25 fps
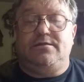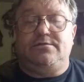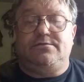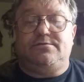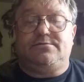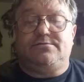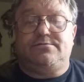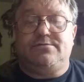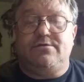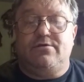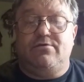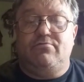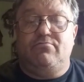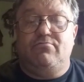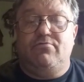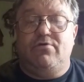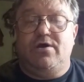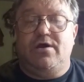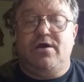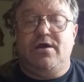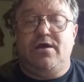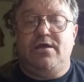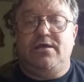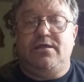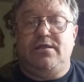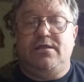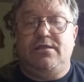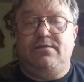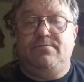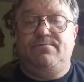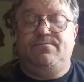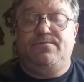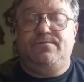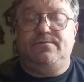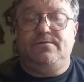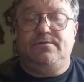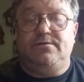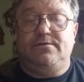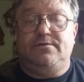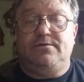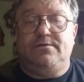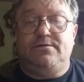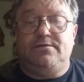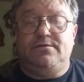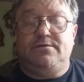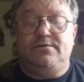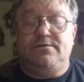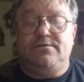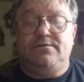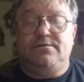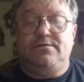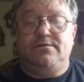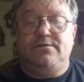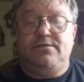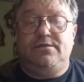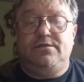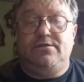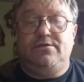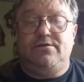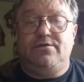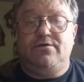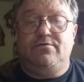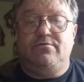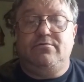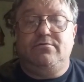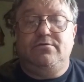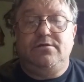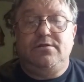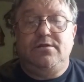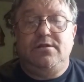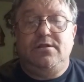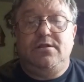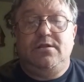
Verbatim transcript: so uh, if uh, you know